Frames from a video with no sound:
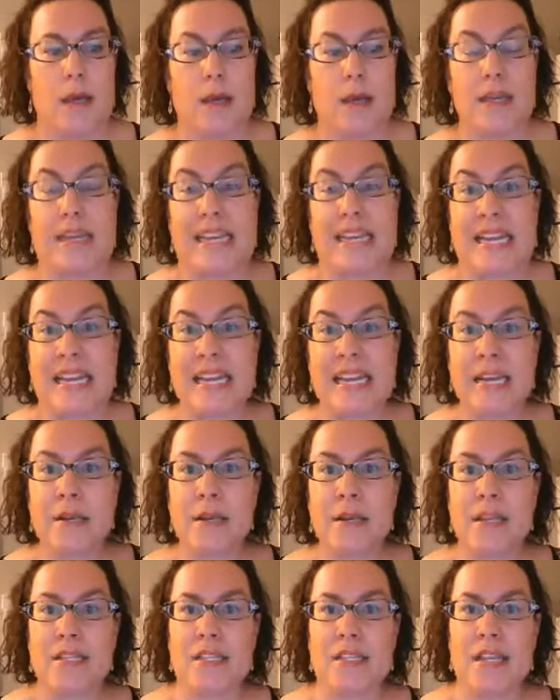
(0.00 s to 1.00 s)
Ene
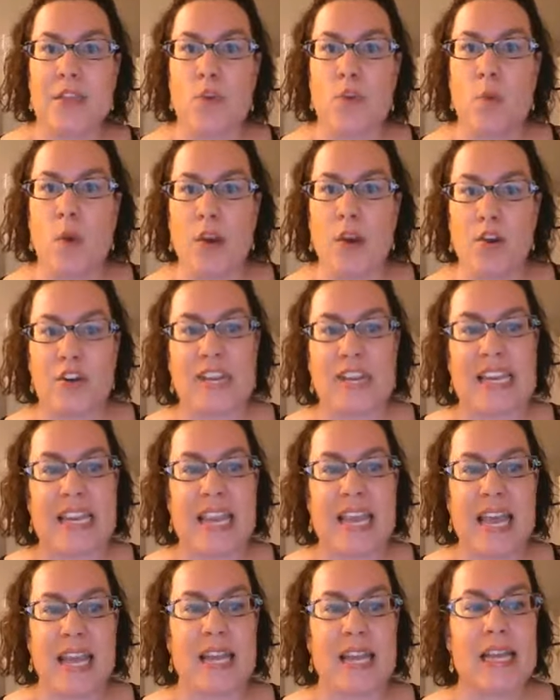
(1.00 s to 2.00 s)
is another one, or
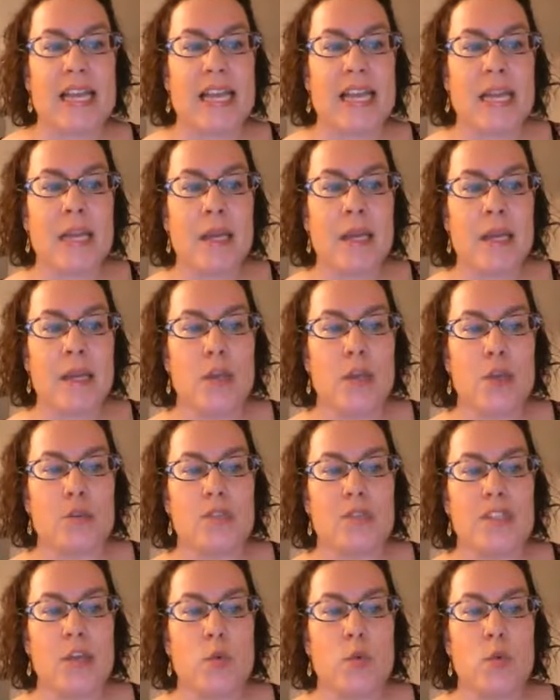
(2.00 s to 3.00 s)
E-N-E. You'll
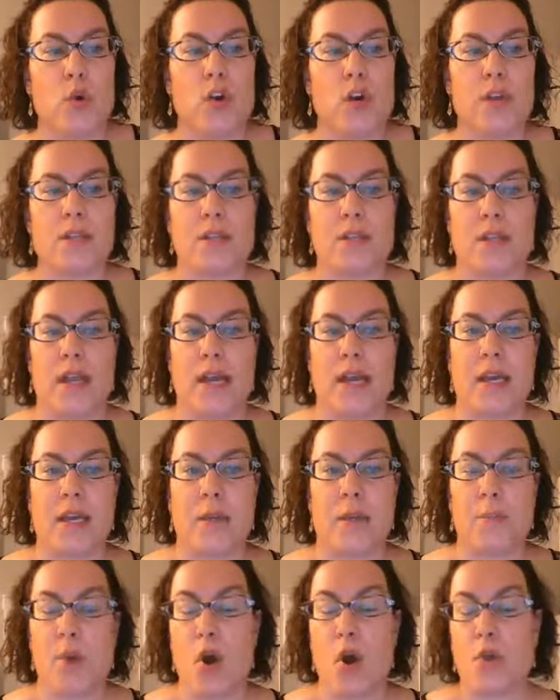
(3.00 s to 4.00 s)
see words
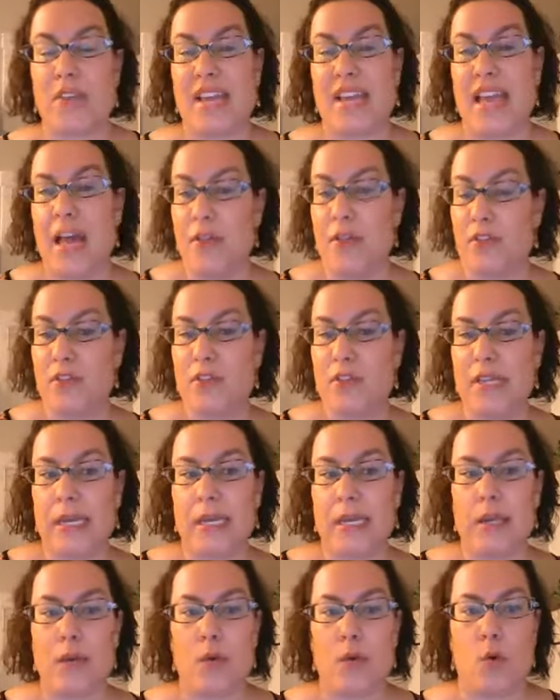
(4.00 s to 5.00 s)
like
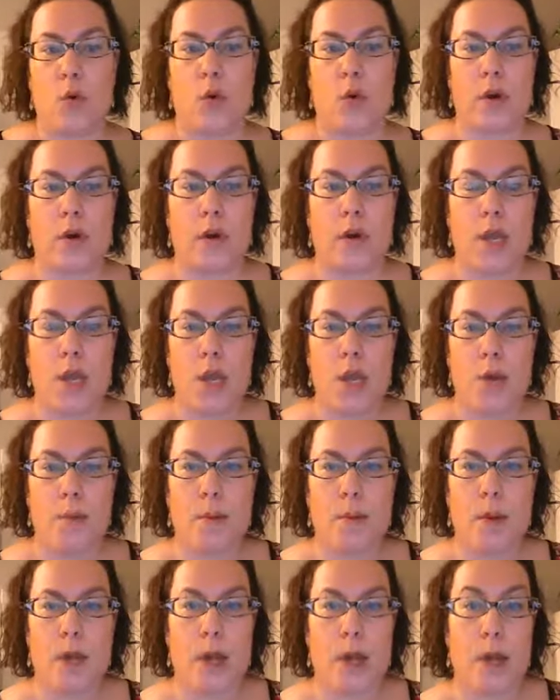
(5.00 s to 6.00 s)
polyethylene or
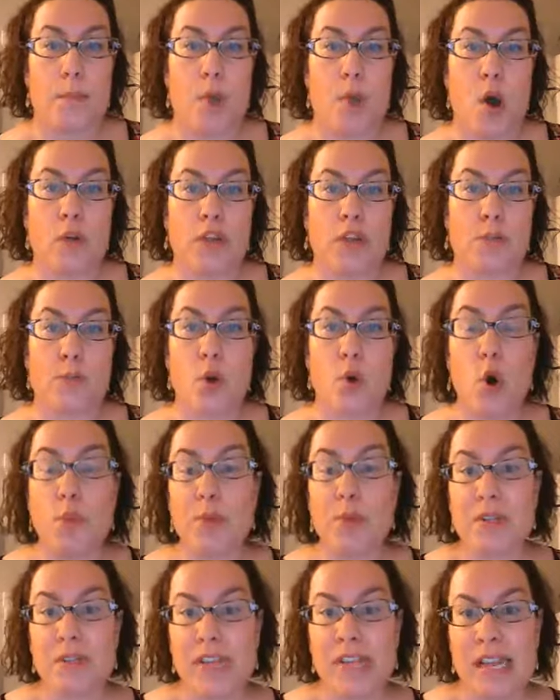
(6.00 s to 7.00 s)

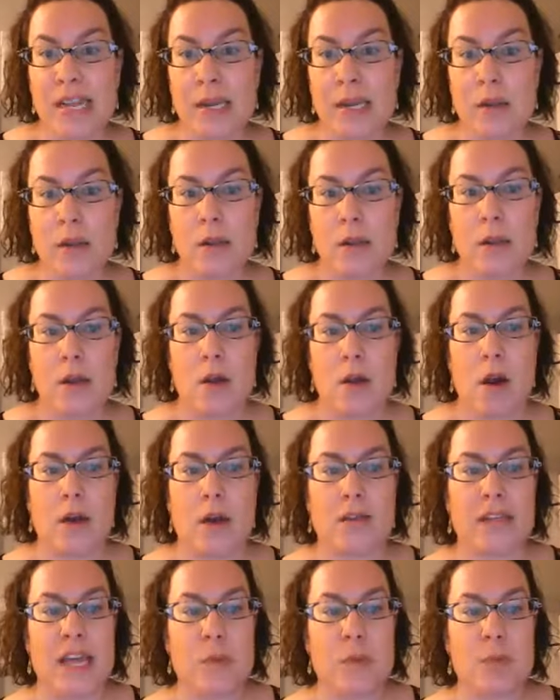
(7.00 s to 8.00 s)
polypropylene
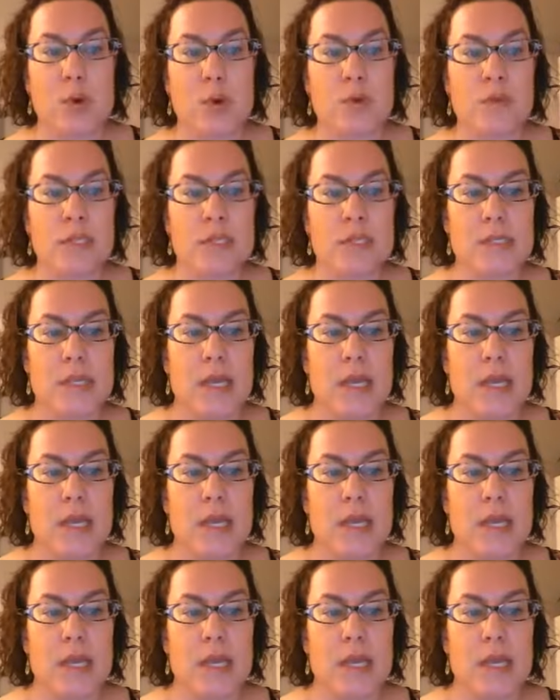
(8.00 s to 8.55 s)
on labels.